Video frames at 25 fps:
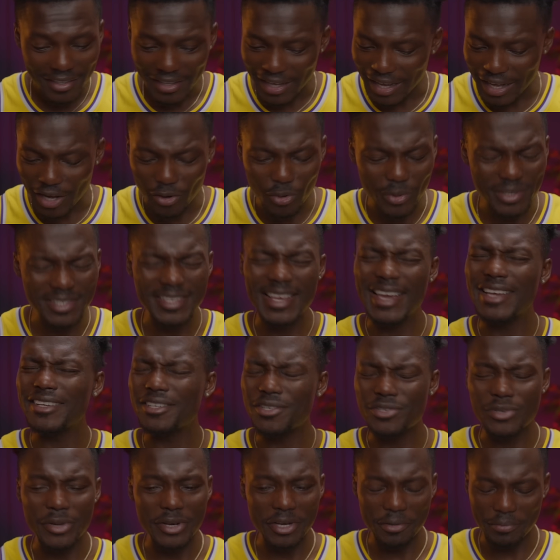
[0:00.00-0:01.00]
I always hate the
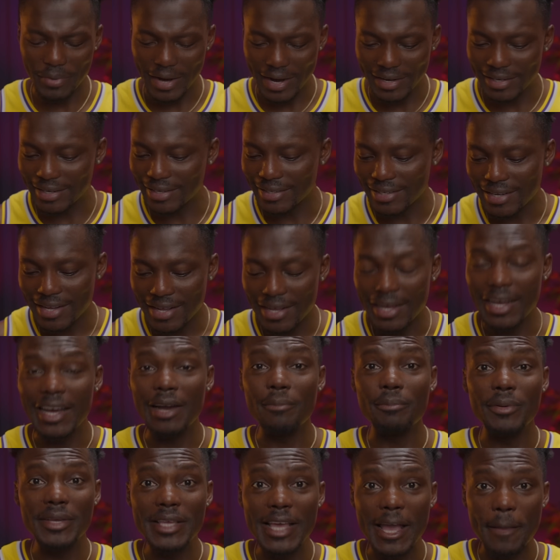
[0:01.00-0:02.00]
Sony branding,
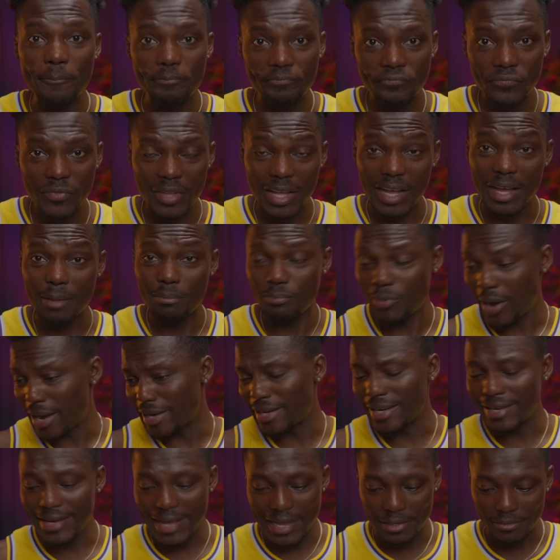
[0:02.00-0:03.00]
uh, but yeah, uh,
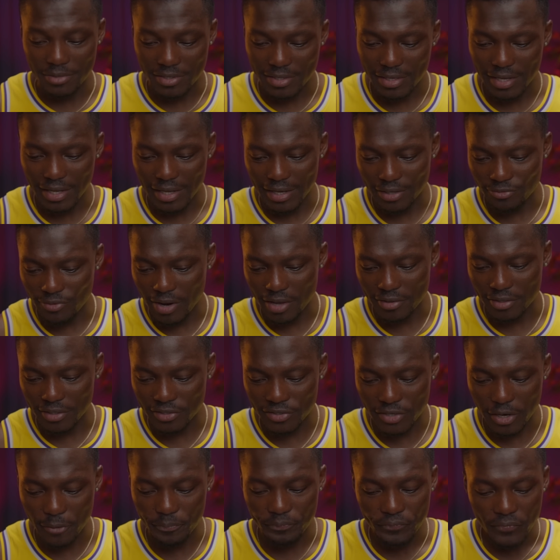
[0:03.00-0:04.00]
branding names uh, rather.
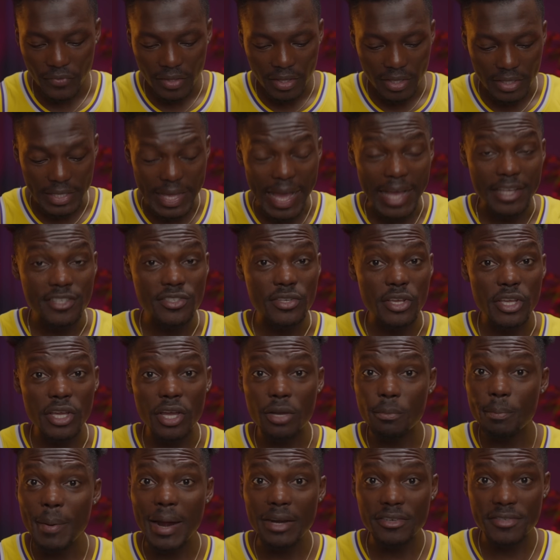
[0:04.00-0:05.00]
So yeah, so in
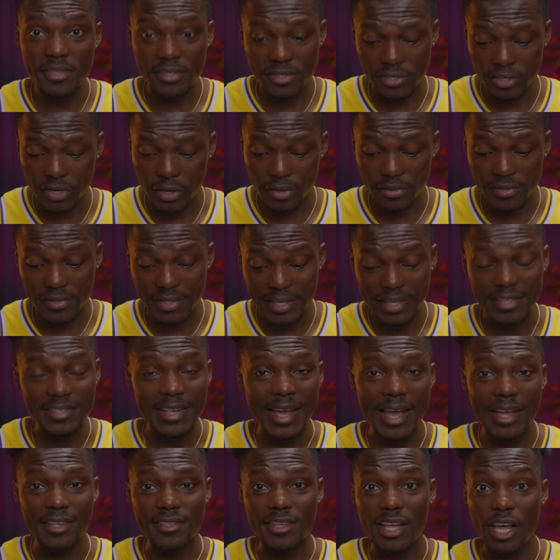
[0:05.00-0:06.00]
comparison to those, this
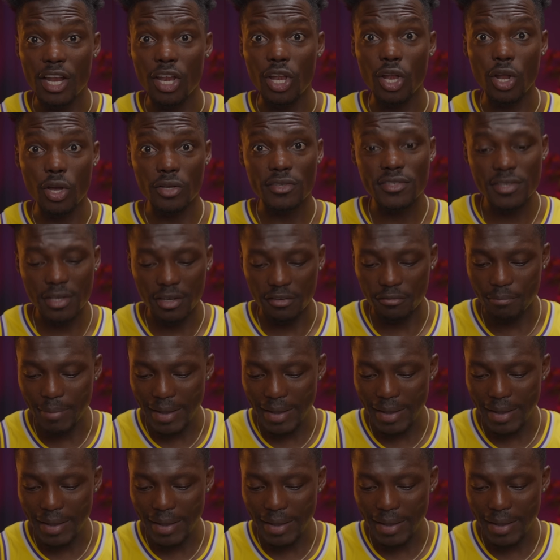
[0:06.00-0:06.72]
has a lot of